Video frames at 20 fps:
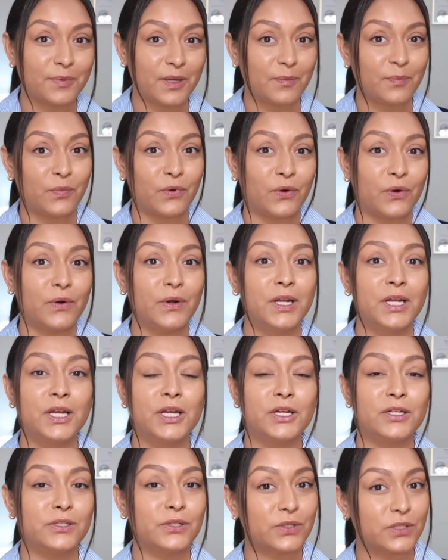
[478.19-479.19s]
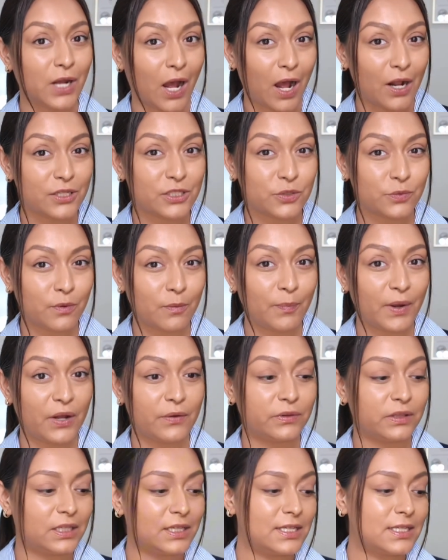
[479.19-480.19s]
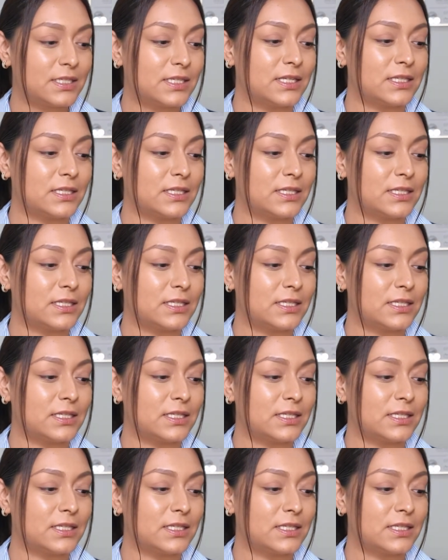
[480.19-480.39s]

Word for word: people to talk to about this.